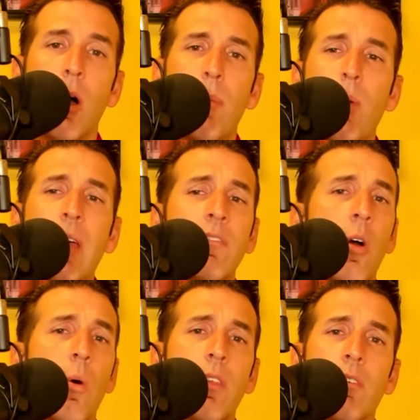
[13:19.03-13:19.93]
But we have
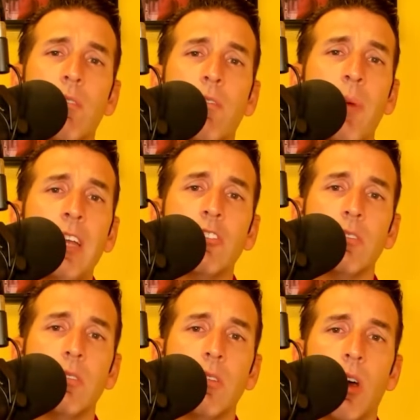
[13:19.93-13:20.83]
no other
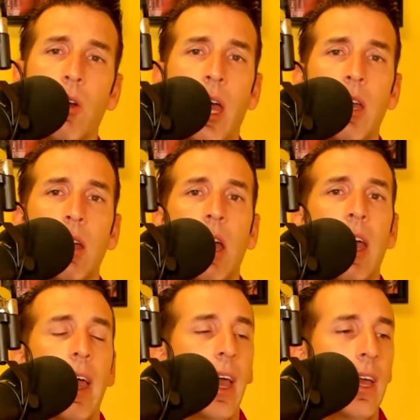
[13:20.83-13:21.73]
information, okay?
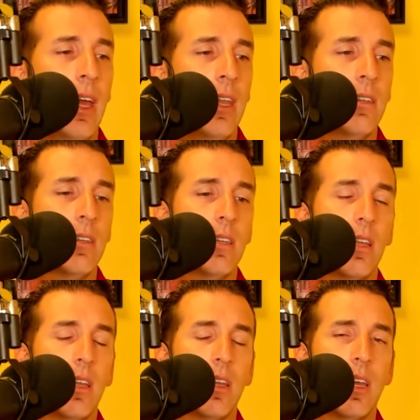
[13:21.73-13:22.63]
And
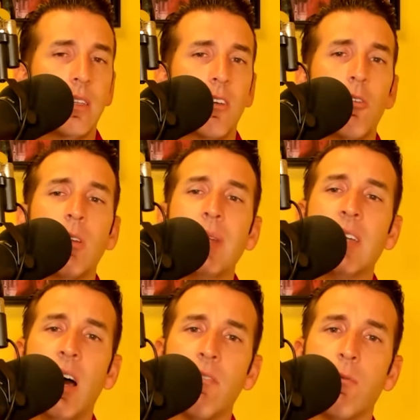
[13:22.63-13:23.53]
it's going to be
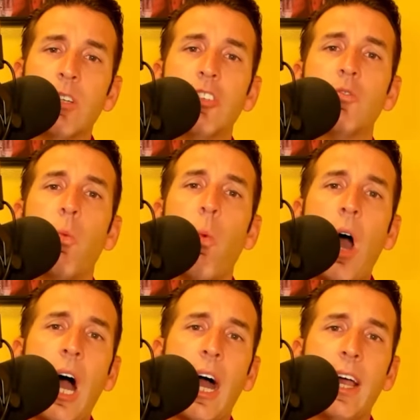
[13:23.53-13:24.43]
tough, which is
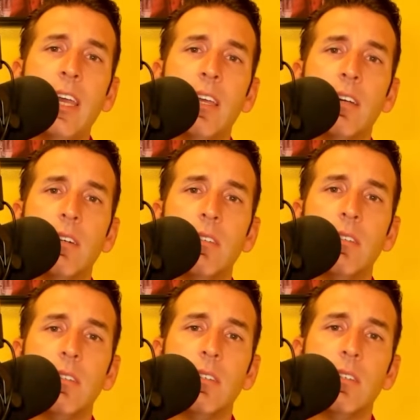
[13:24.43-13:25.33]
why
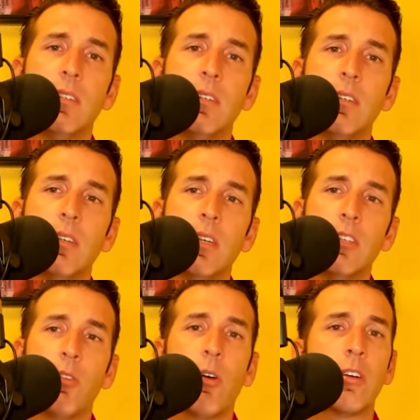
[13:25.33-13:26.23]

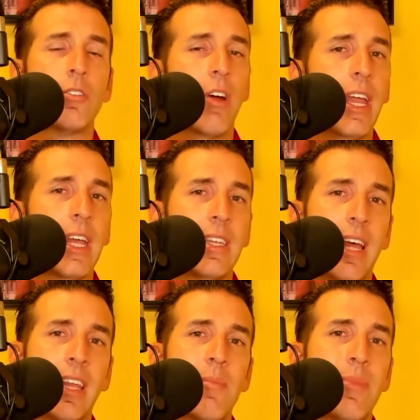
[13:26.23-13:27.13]
his lawyer's right in
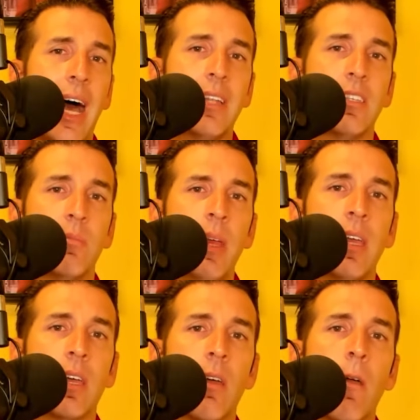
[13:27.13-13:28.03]
telling him not to
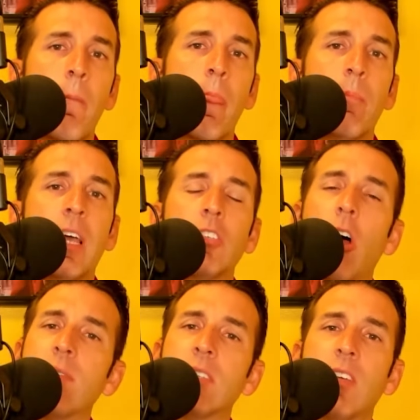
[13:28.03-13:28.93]
speak. Because
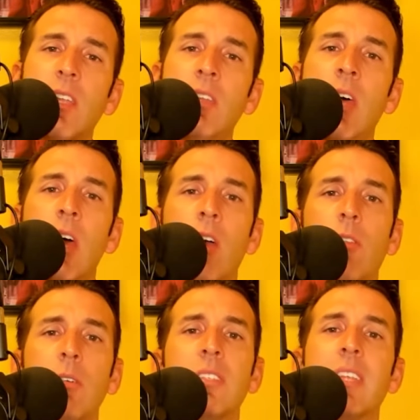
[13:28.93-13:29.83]
all of a sudden,
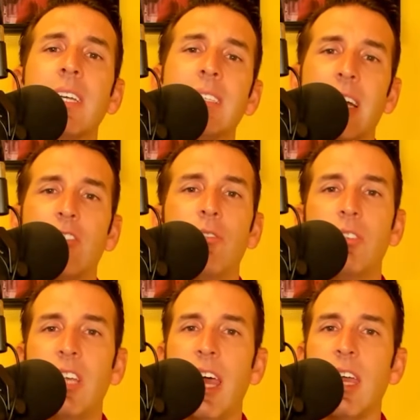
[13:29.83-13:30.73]
those things that you
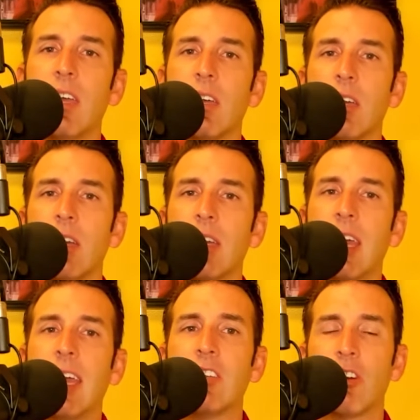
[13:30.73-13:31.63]
say
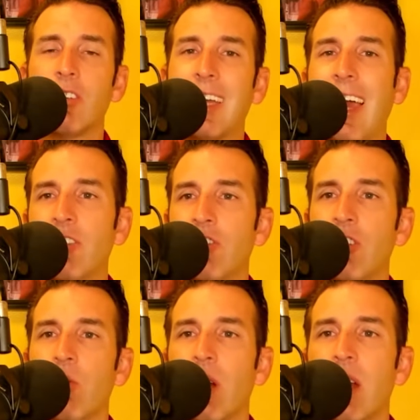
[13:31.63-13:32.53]
can get turned against
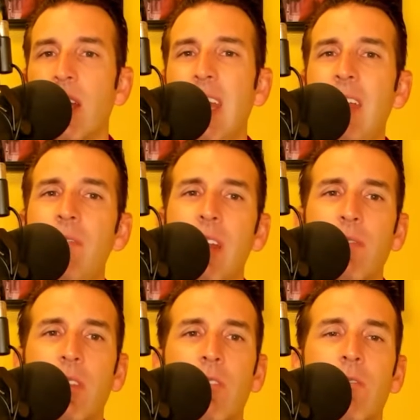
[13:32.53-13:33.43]
you, even
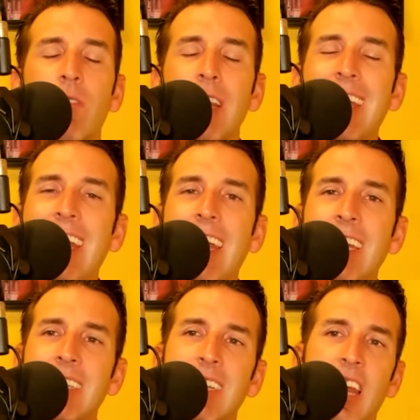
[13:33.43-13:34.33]
if they're really
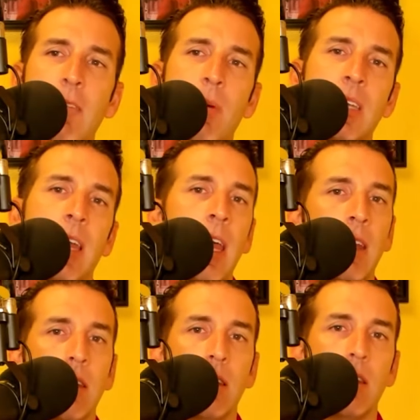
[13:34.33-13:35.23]
innocent and
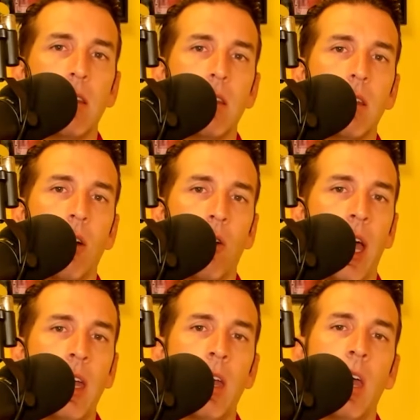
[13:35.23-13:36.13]
mundane,
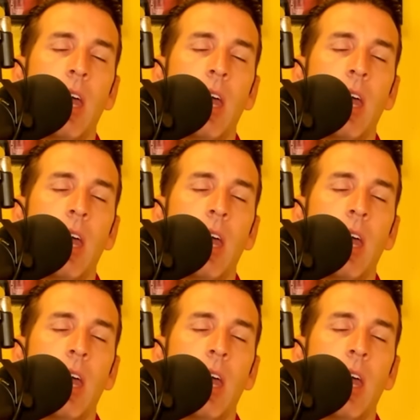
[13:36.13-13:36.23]
okay?